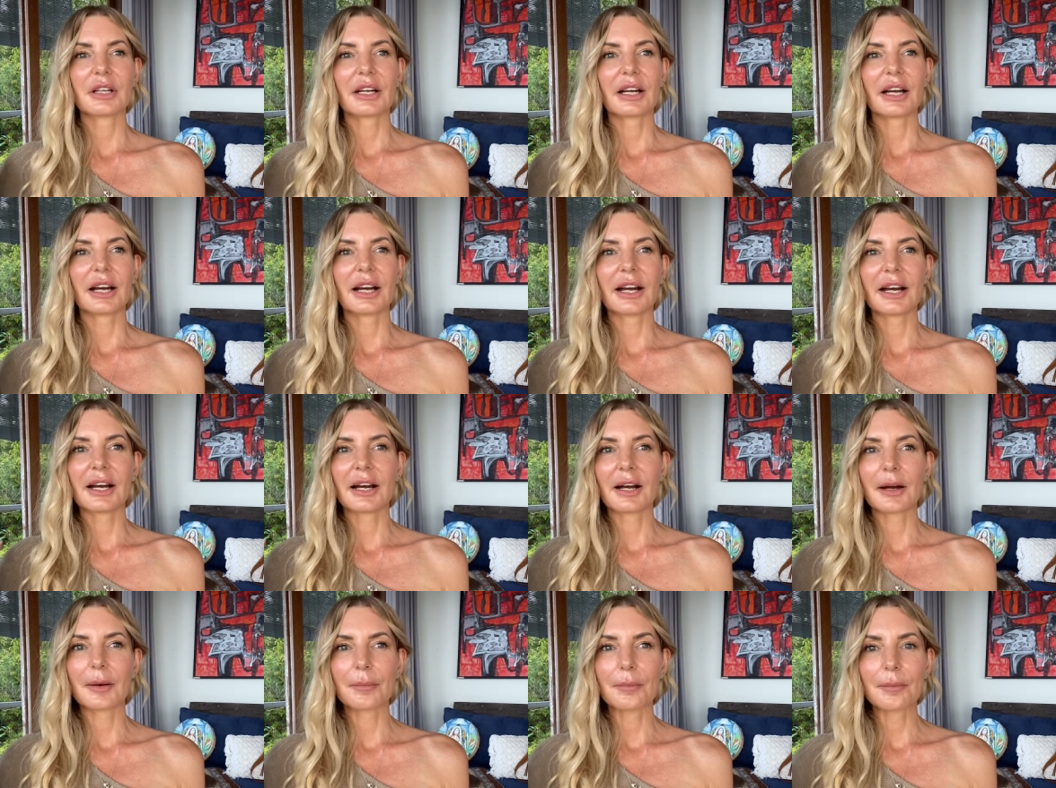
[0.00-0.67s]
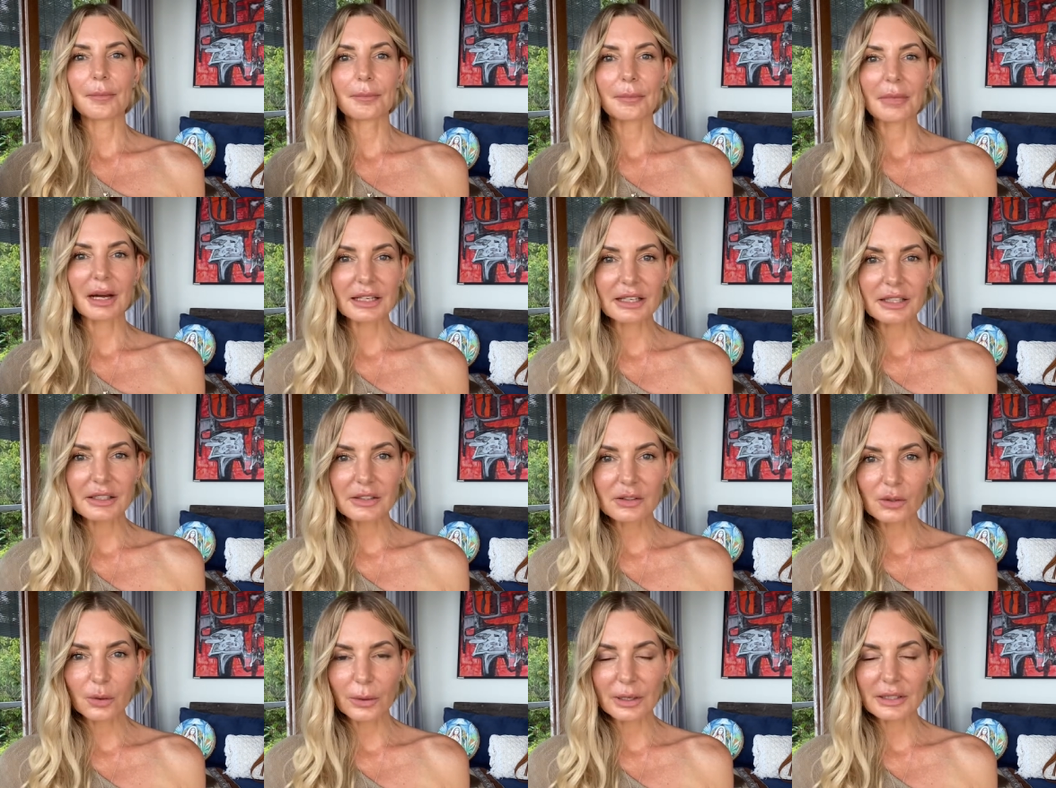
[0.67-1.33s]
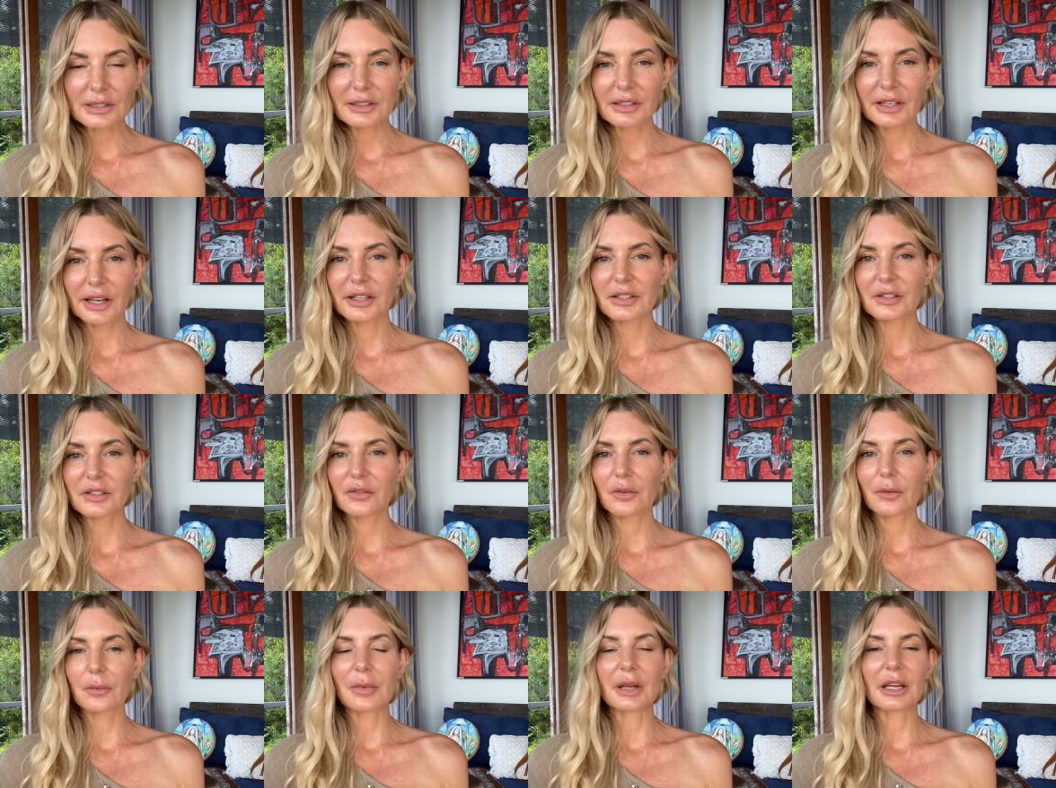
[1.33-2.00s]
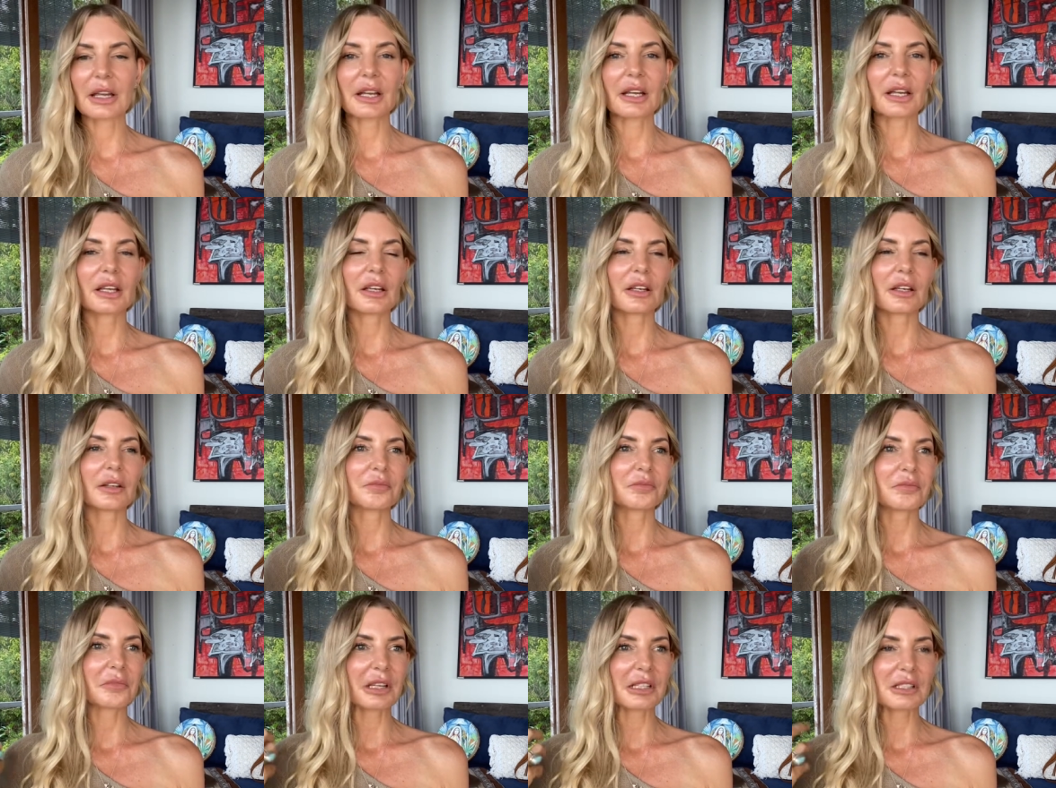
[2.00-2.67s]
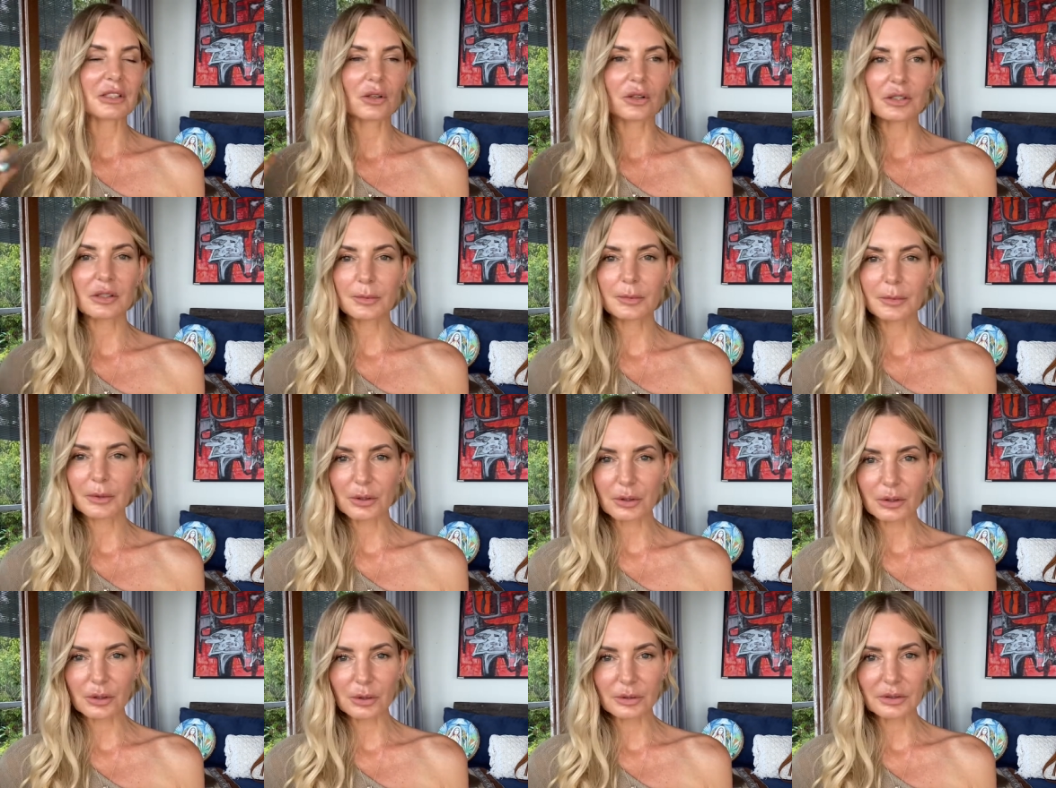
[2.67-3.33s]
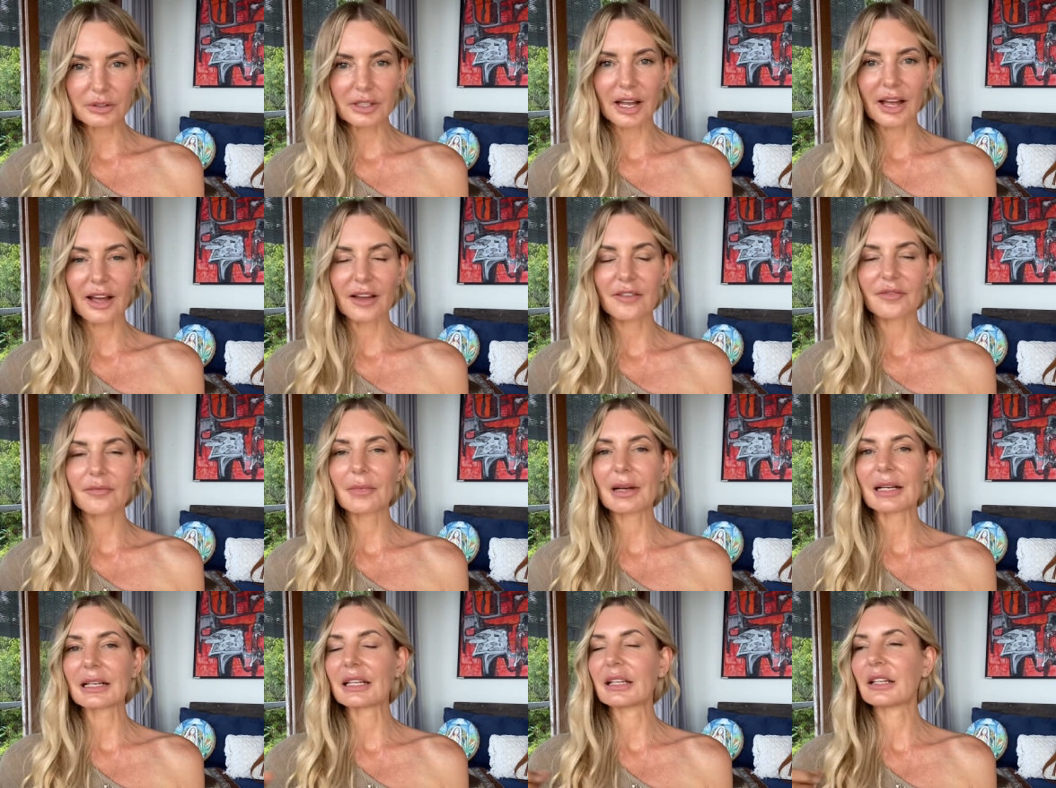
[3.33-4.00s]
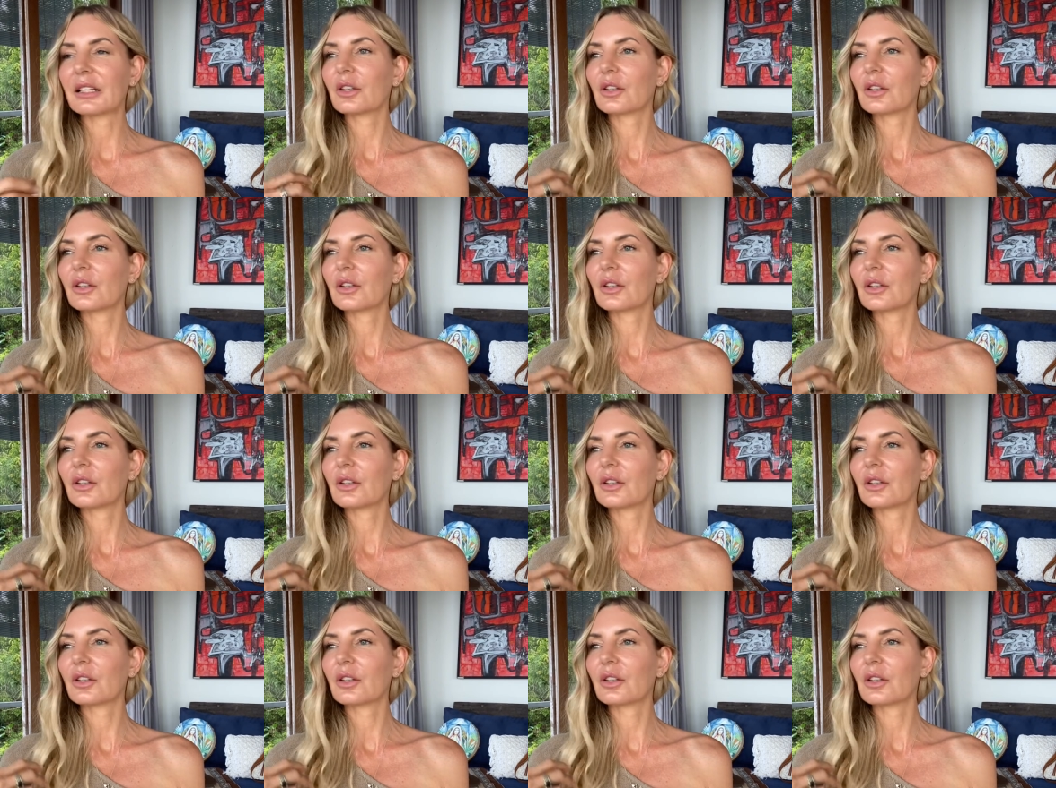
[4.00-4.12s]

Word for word: um, money is always scarce for me, it's not spiritual to have money.